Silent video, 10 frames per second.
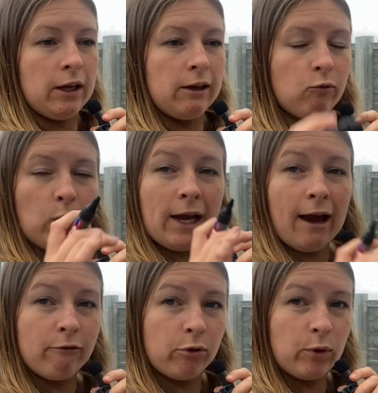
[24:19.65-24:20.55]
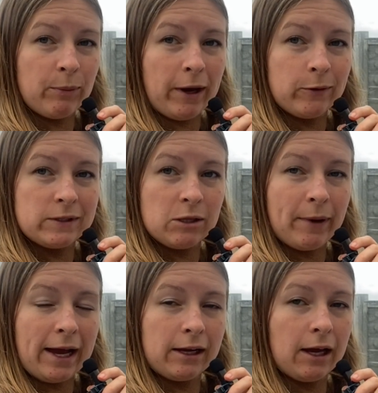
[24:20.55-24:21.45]
If we have £3 in the
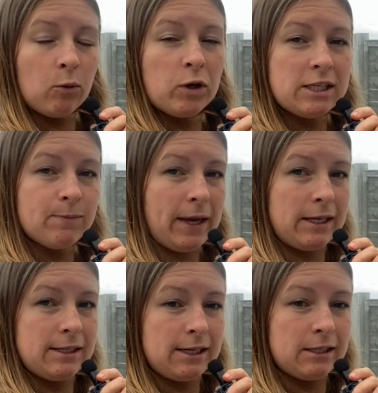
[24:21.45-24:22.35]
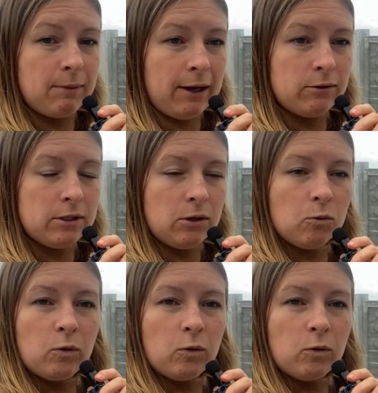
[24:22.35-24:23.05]
bank and we spend £6,